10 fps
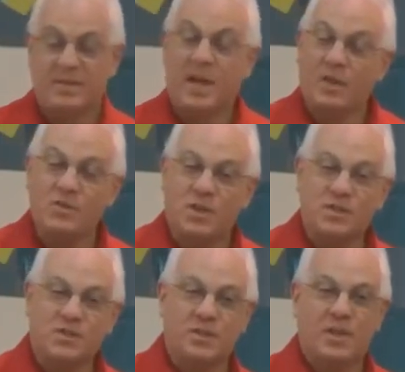tells
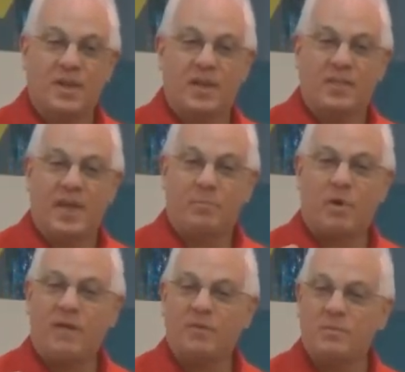us that
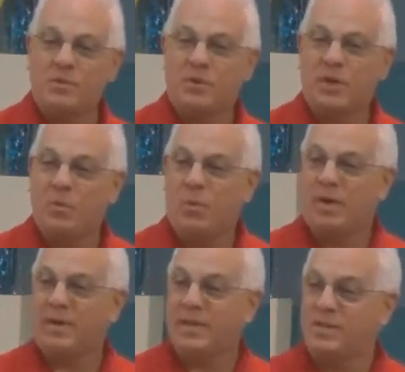Proverbs
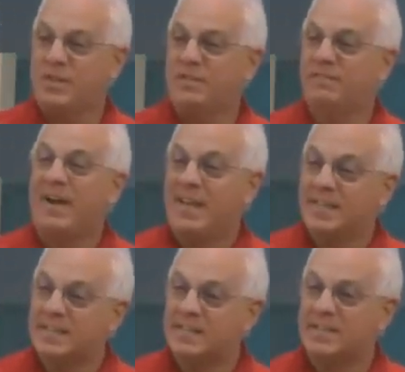31 is
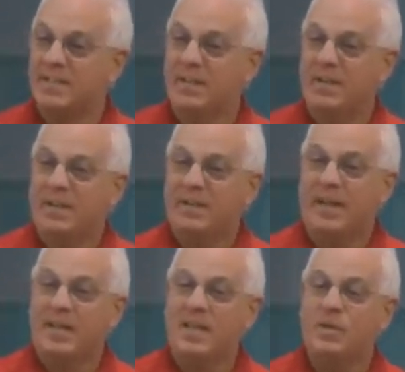advice
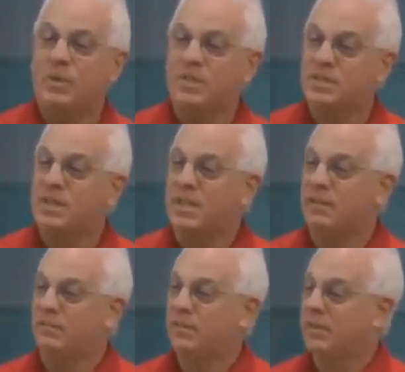that he
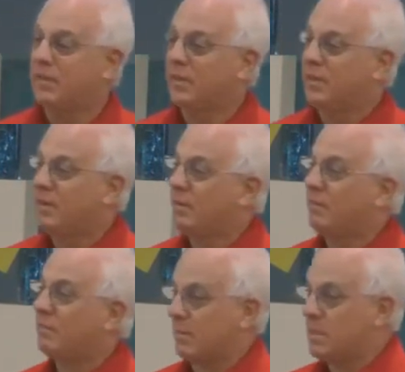received
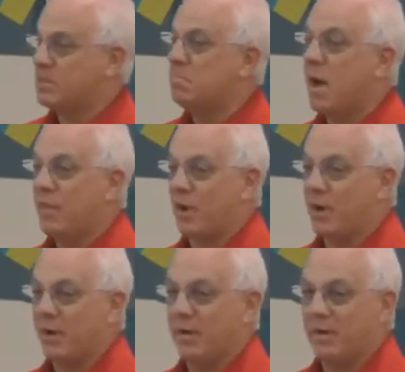from his
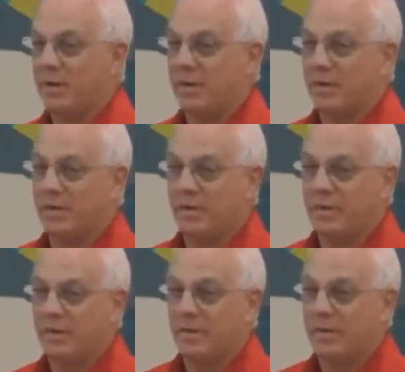mother.
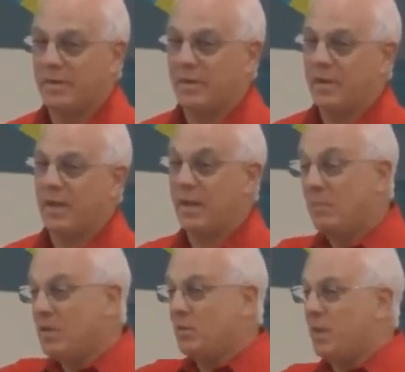And
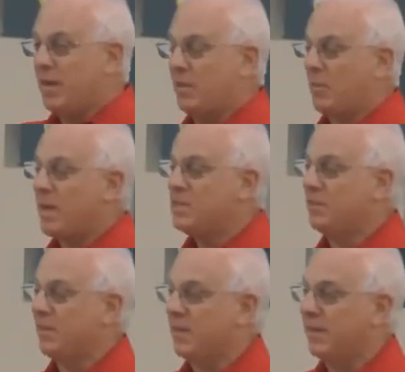then when you read the
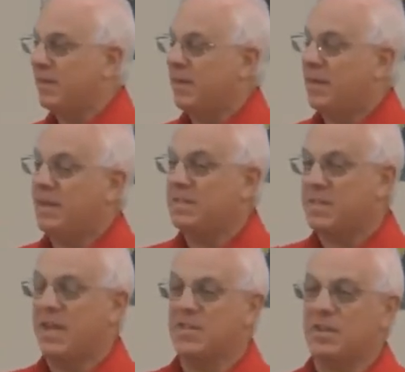rest of it, he
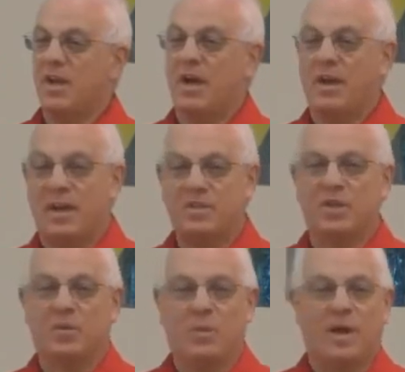says, an
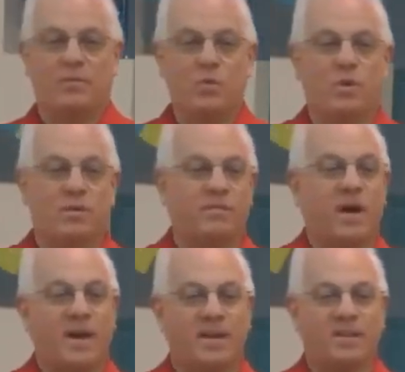excellent wife who could
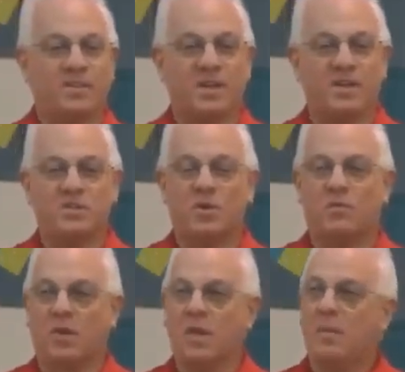find, and, and so
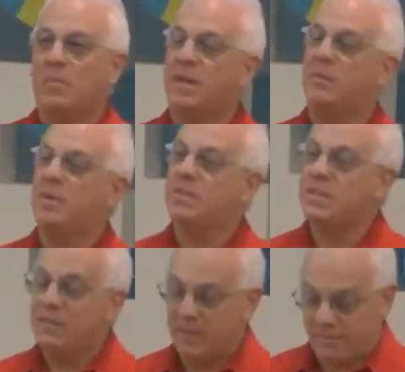forth. But he
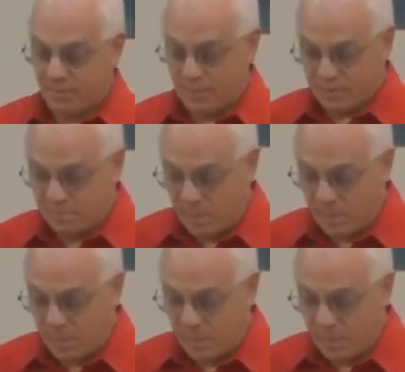received that from his